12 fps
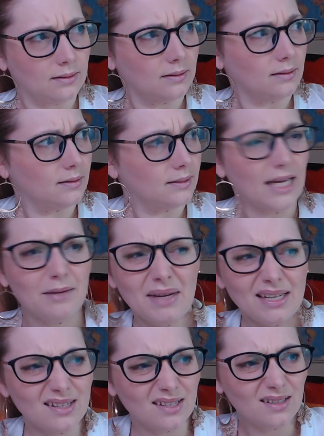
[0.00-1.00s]

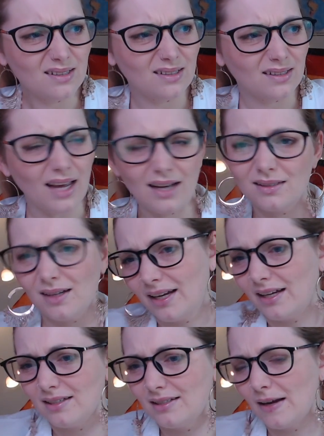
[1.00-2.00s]
segment? Yeah, I
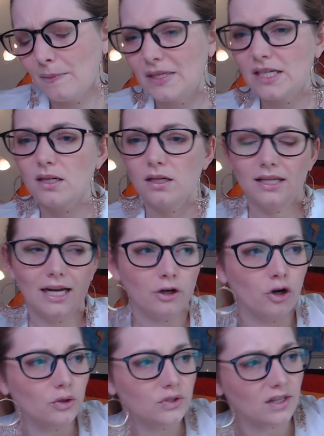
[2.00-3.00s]
guess segment. That
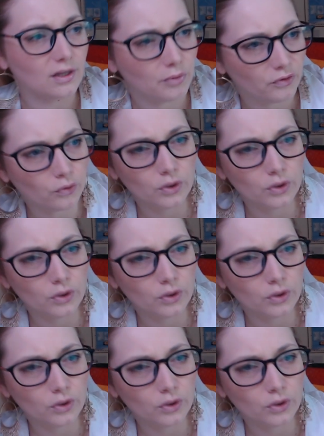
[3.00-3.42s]
goes in the before